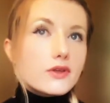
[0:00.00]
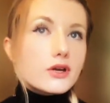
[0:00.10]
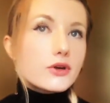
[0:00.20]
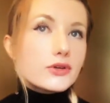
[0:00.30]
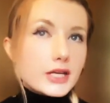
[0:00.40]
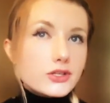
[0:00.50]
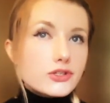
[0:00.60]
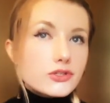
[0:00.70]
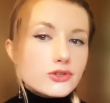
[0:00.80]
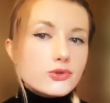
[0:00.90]
a
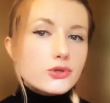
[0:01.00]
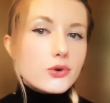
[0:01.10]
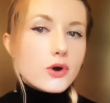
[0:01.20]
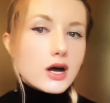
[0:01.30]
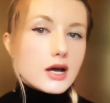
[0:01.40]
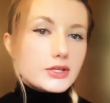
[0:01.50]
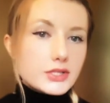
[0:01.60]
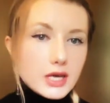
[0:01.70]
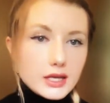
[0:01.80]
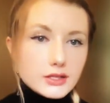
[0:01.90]
connection to your heart
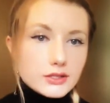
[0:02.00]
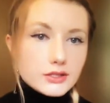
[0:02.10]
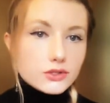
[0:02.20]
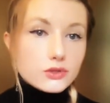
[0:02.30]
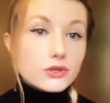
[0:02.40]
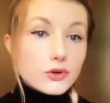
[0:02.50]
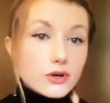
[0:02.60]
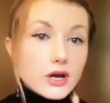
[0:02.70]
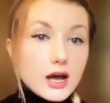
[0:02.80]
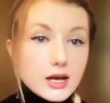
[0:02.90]
and to
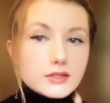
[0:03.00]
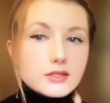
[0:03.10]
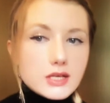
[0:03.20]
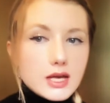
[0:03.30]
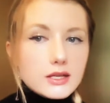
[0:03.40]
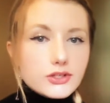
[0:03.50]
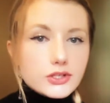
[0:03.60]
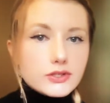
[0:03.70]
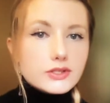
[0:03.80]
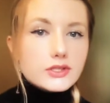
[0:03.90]
your heart's
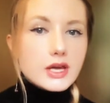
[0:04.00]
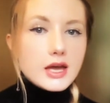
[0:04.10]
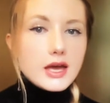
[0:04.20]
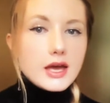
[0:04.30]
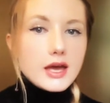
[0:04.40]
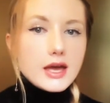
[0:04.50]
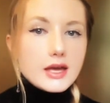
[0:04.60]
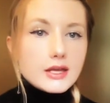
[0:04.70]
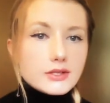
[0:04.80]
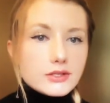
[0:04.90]
intelligence
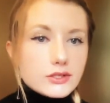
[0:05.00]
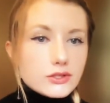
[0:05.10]
and